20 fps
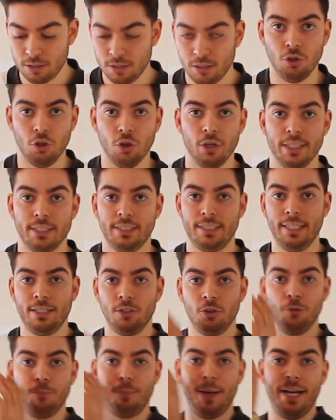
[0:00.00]
you've got the
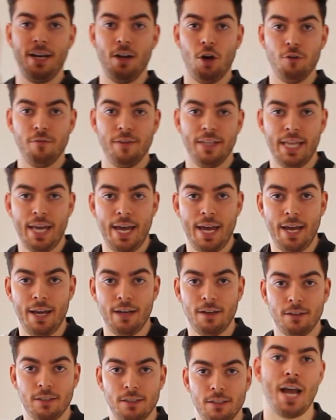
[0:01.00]
single bed over
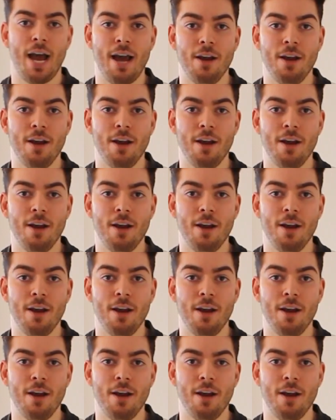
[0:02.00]
there,